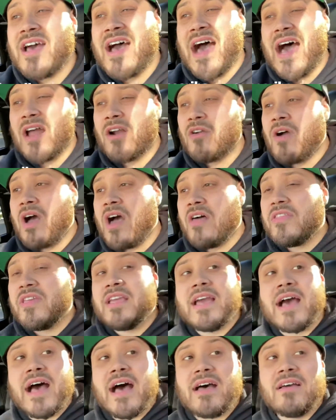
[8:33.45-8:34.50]
I don't know how they
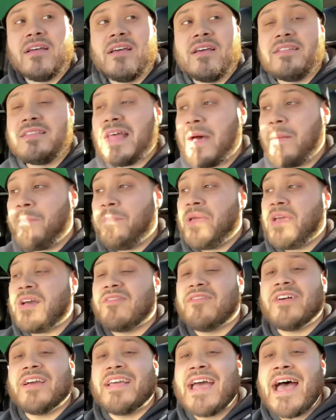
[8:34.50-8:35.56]
got that big of
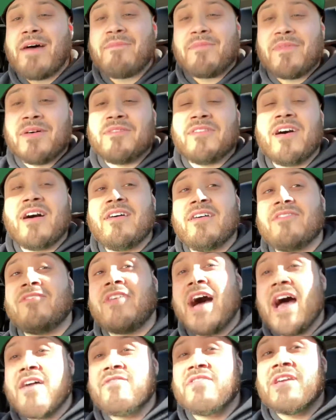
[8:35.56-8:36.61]
a gap, of a
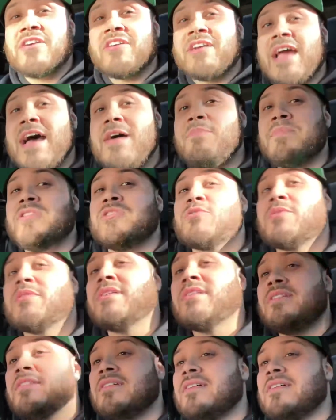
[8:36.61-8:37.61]
5-year gap between,